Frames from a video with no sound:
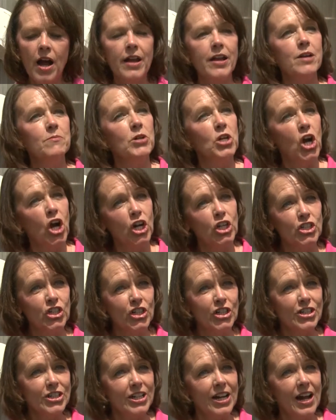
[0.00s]
am a
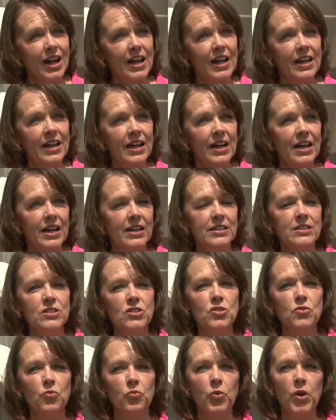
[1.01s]
gardener,
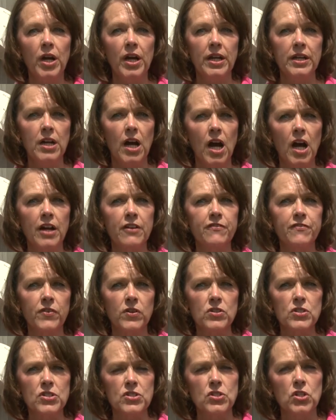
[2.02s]
and when I
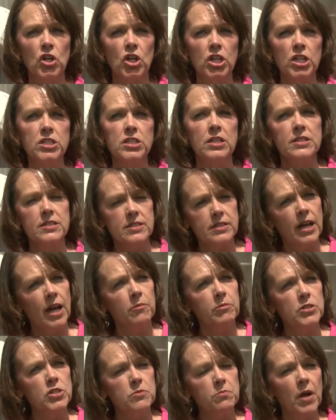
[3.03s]
first started to
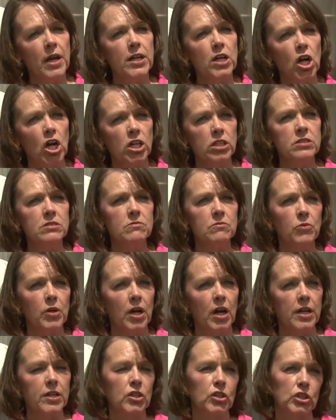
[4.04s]
establish my garden where
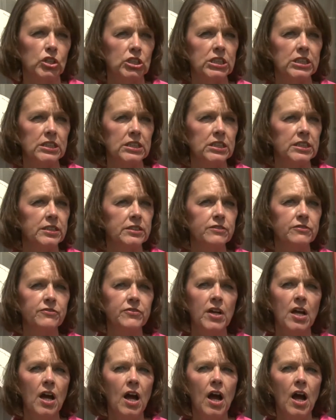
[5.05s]
I currently live,